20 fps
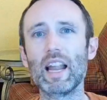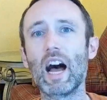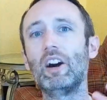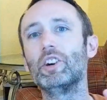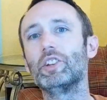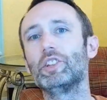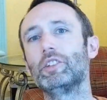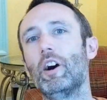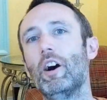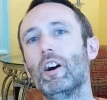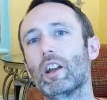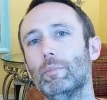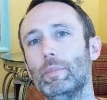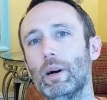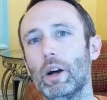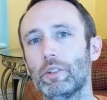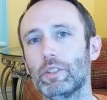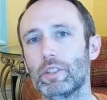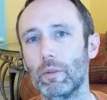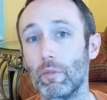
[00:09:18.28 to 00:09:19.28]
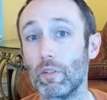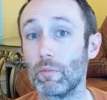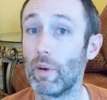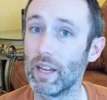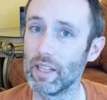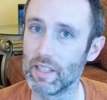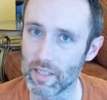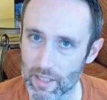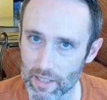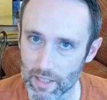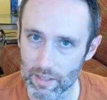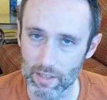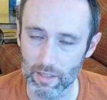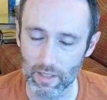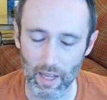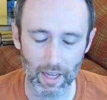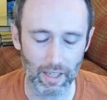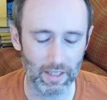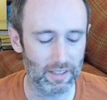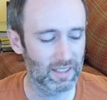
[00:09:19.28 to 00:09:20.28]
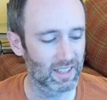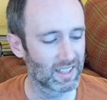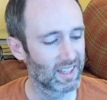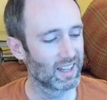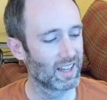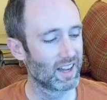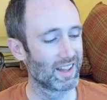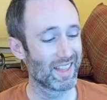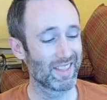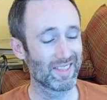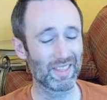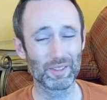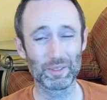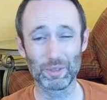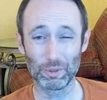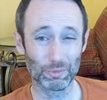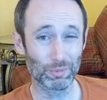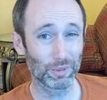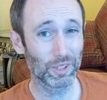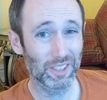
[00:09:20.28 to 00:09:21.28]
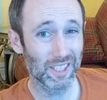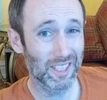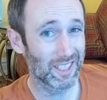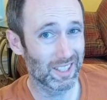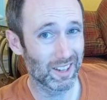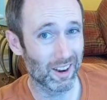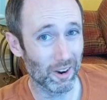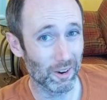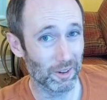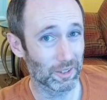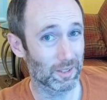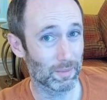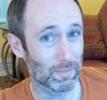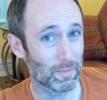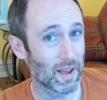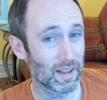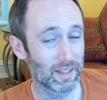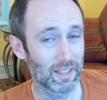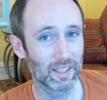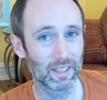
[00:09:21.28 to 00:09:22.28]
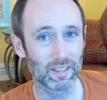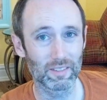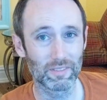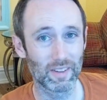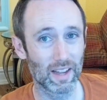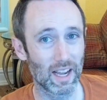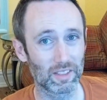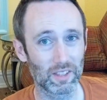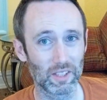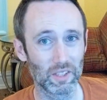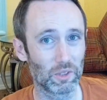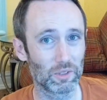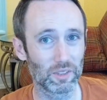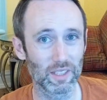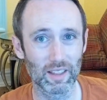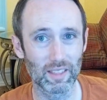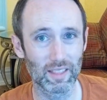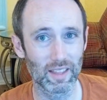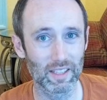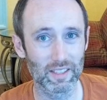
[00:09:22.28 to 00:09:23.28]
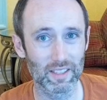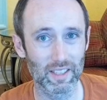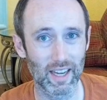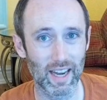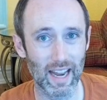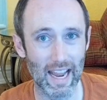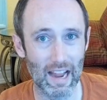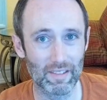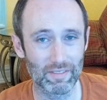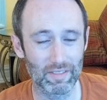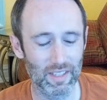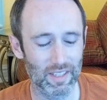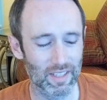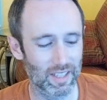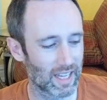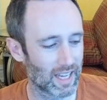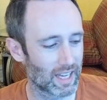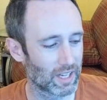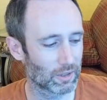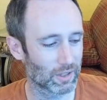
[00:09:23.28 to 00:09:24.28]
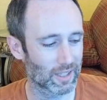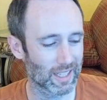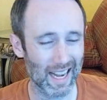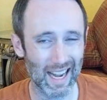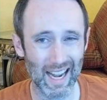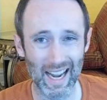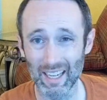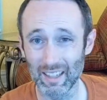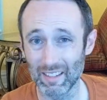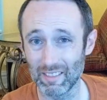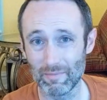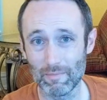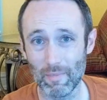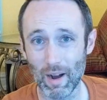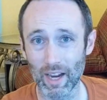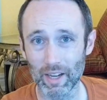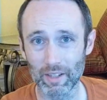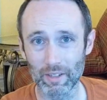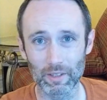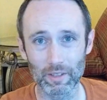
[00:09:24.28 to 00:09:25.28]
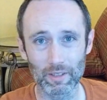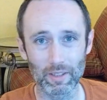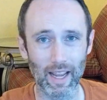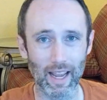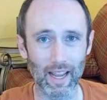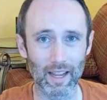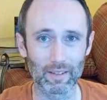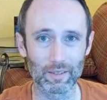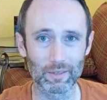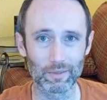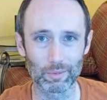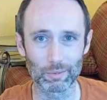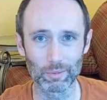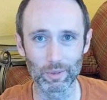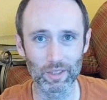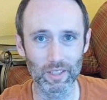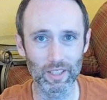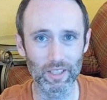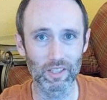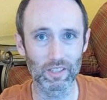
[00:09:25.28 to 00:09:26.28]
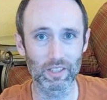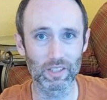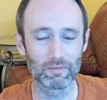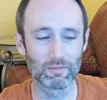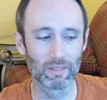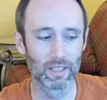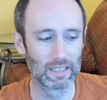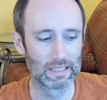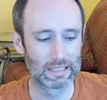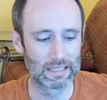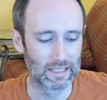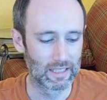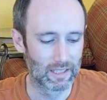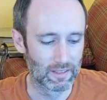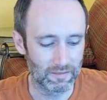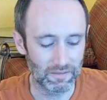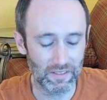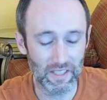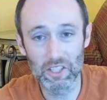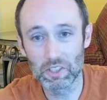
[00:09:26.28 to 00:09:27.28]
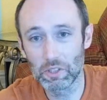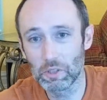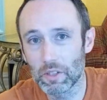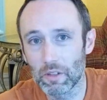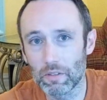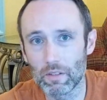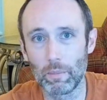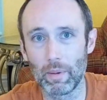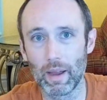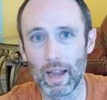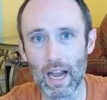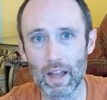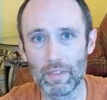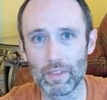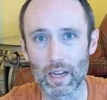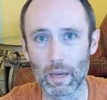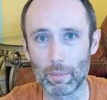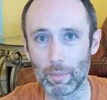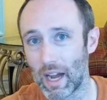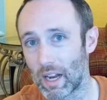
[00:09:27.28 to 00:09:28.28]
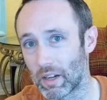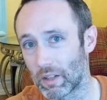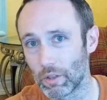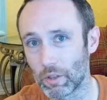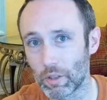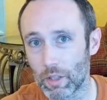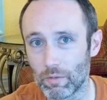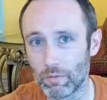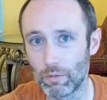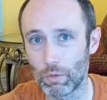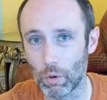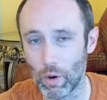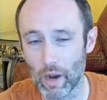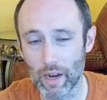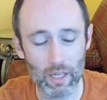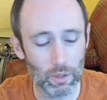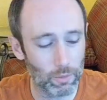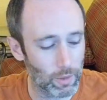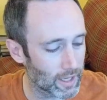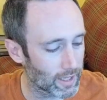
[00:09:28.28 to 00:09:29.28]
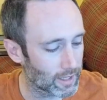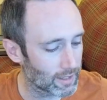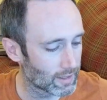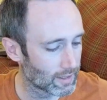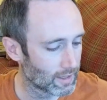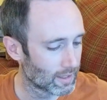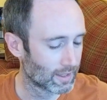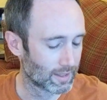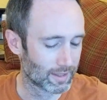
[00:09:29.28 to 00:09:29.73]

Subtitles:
Now let's talk about some of my dislikes. There really aren't many. In fact, the only things that I have to say are kind of minor and really just features of the pad that I'm kind of looking for anyway.